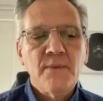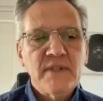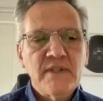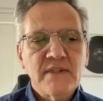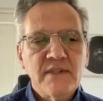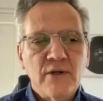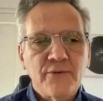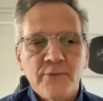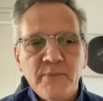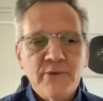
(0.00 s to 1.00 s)
I mean,
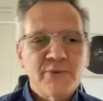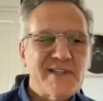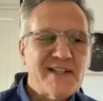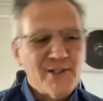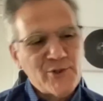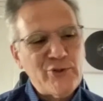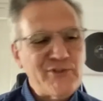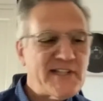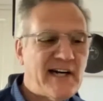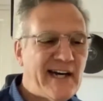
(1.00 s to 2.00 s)
for me, it was like a
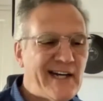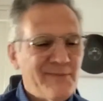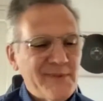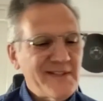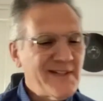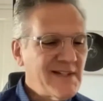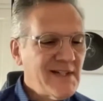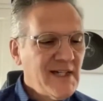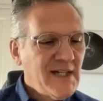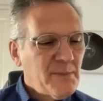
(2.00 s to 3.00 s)
good time, and
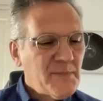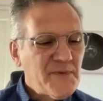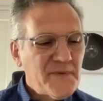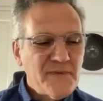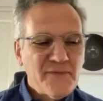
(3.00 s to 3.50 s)
but